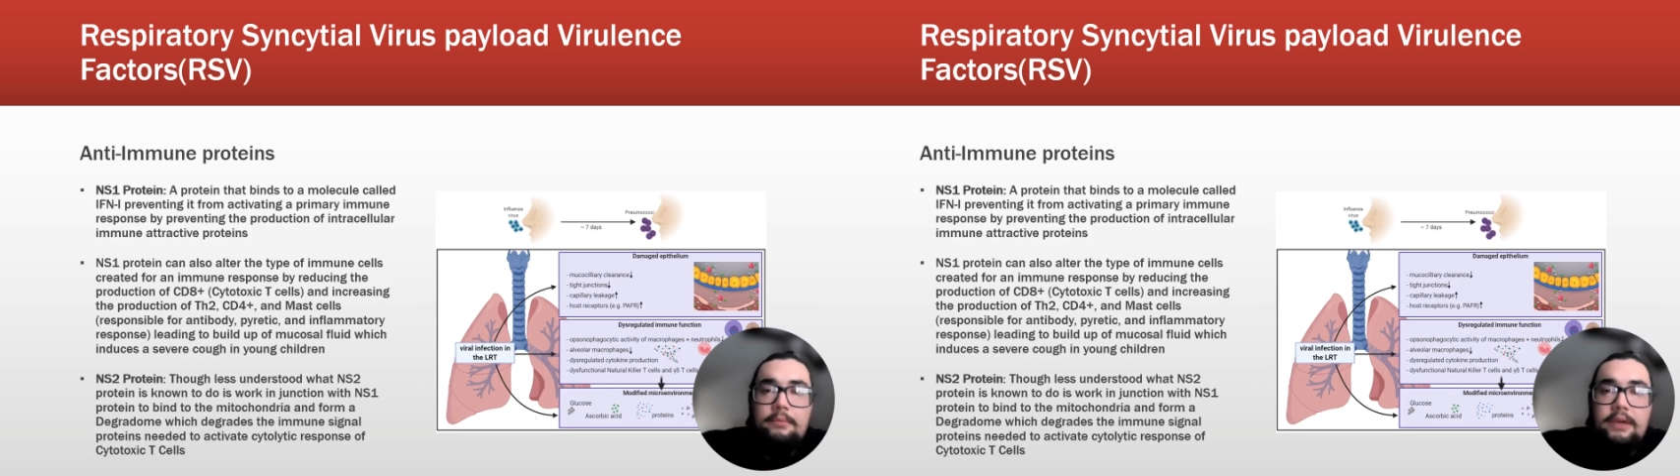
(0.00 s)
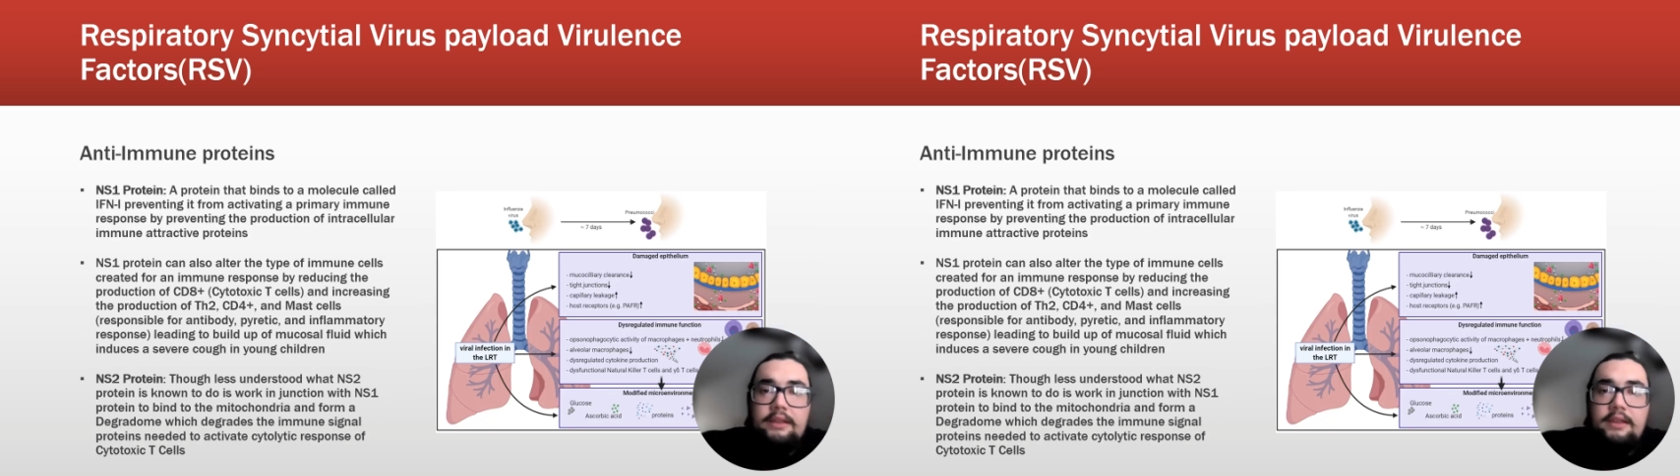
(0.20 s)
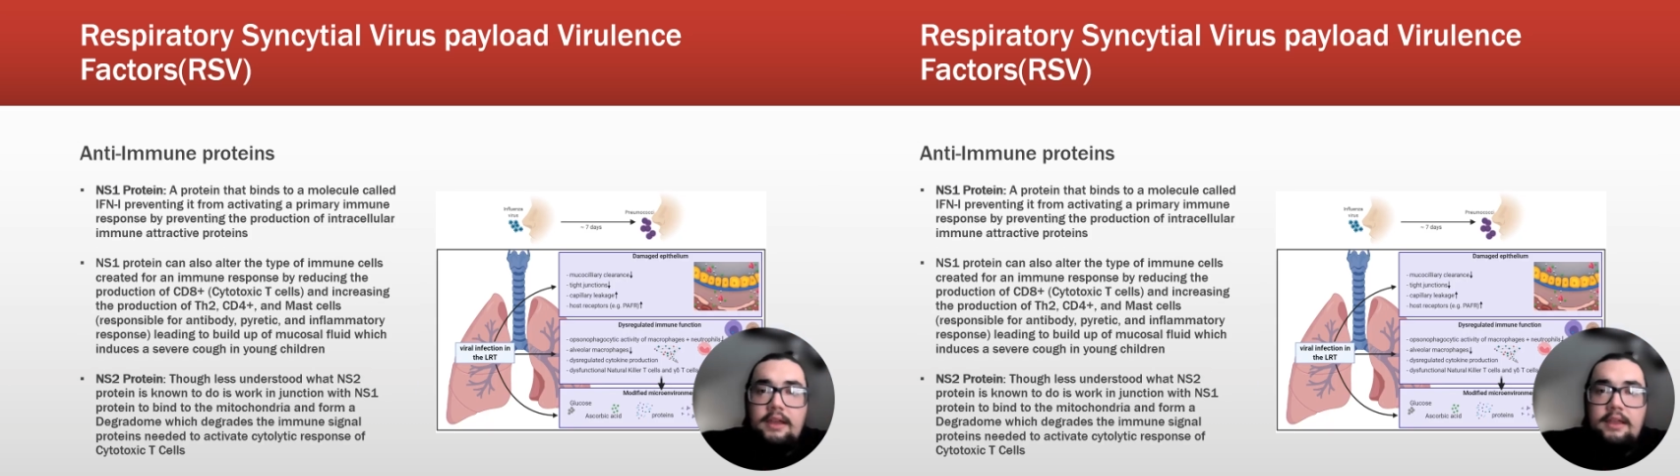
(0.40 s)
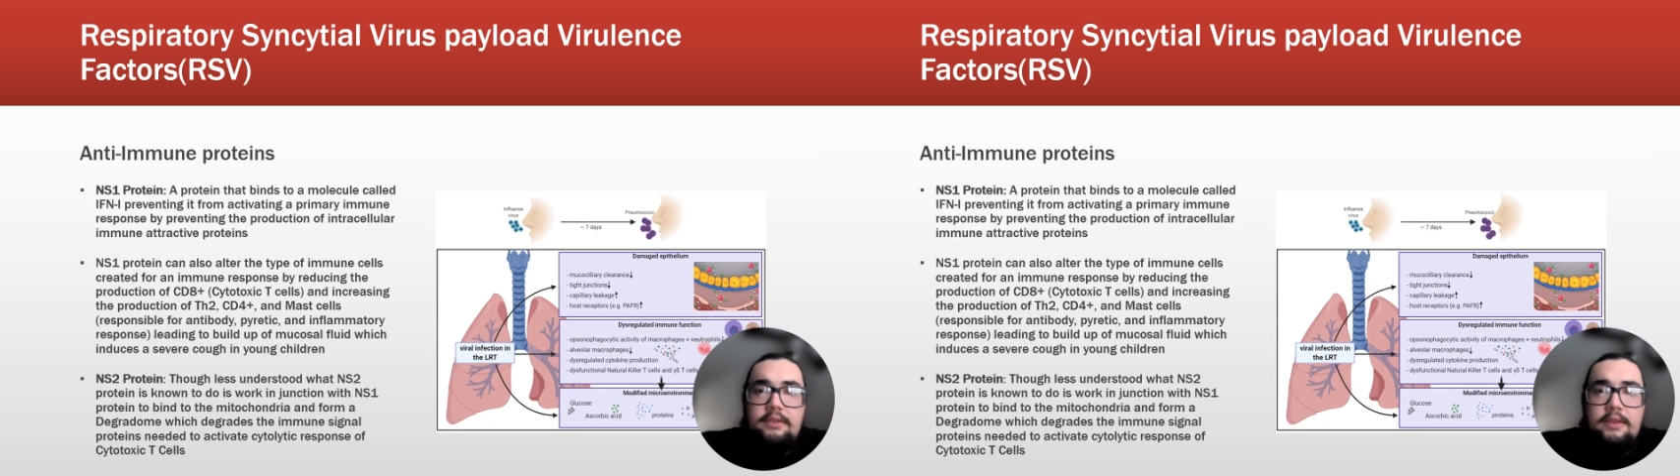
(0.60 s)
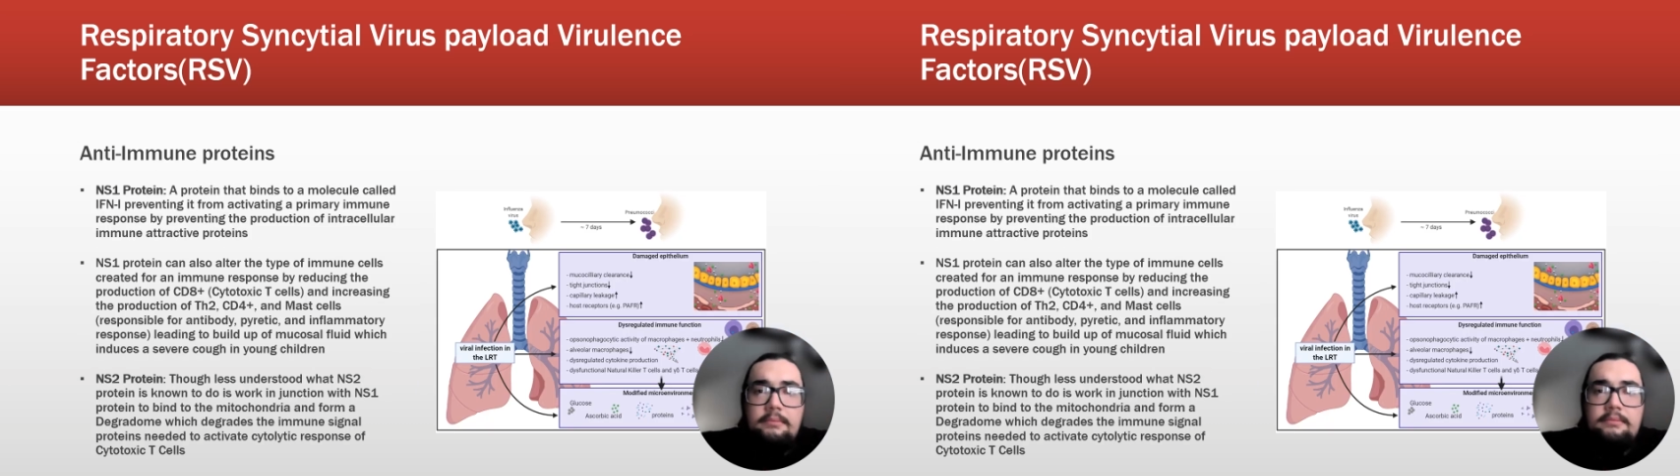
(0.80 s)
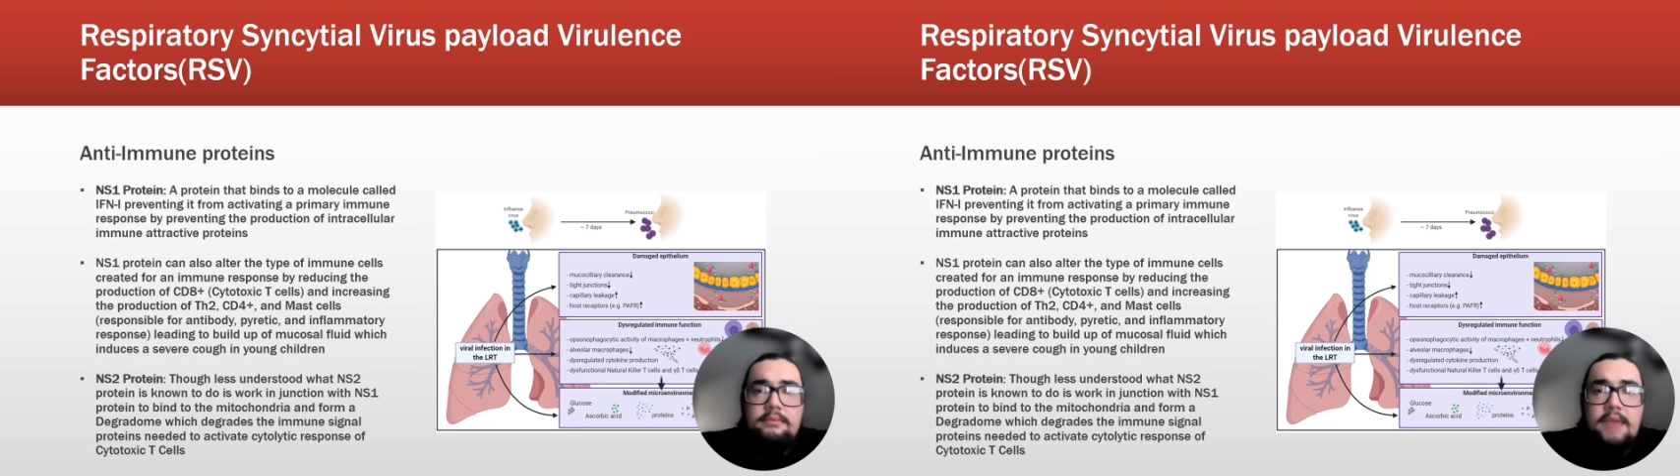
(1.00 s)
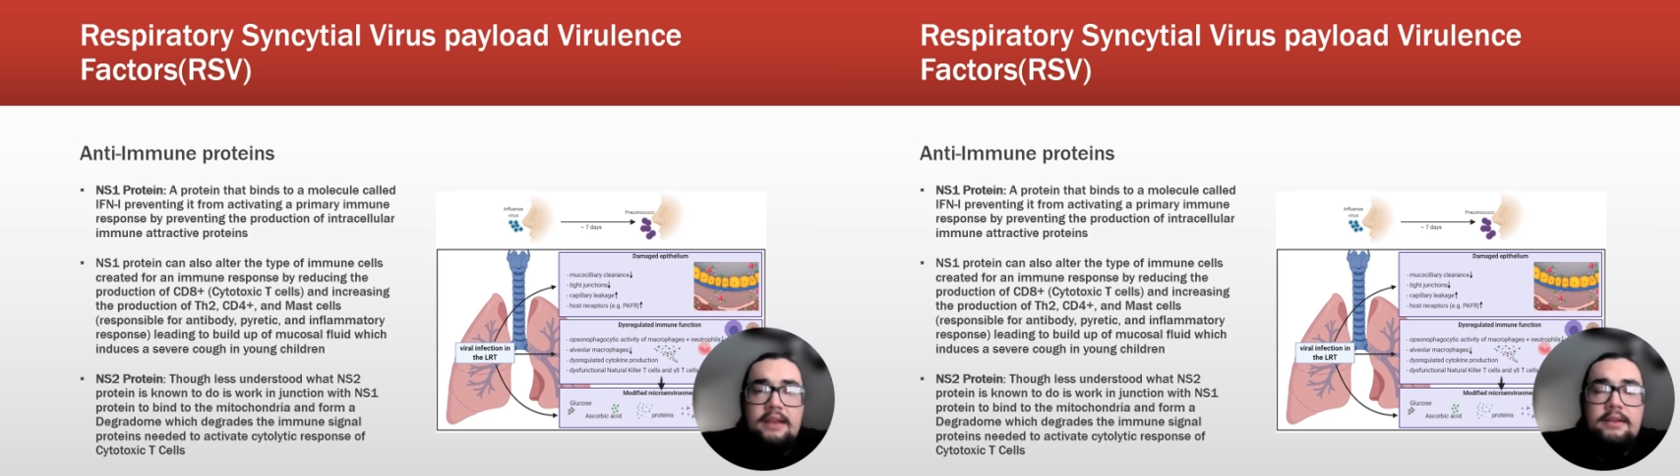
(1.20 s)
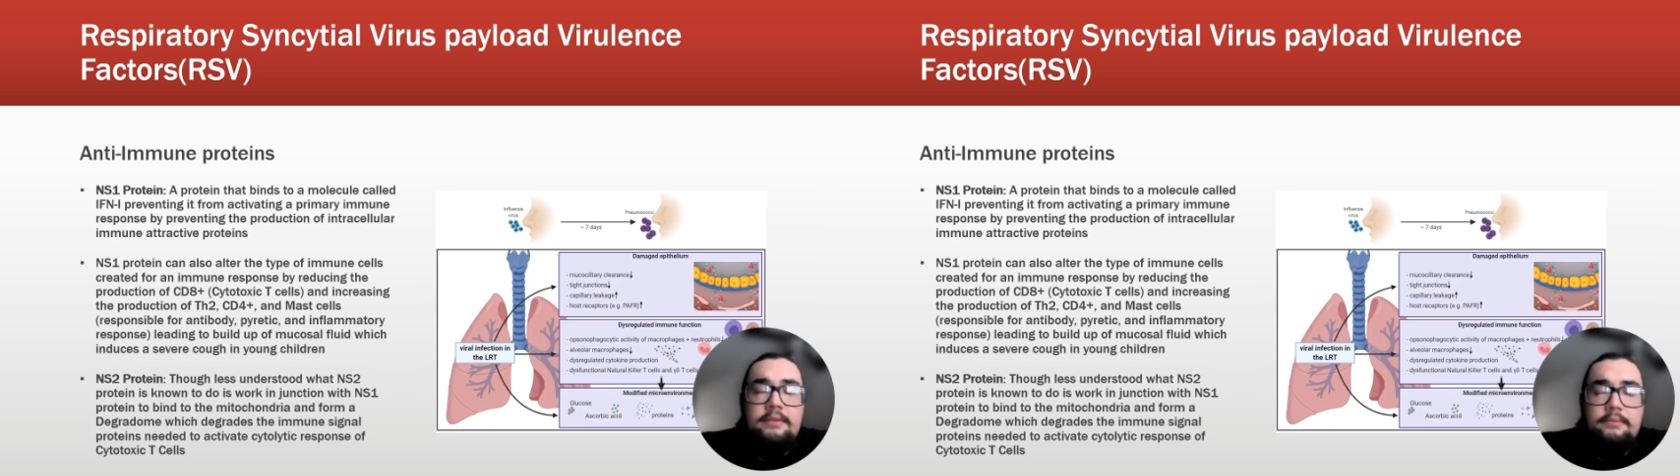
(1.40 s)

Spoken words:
but the main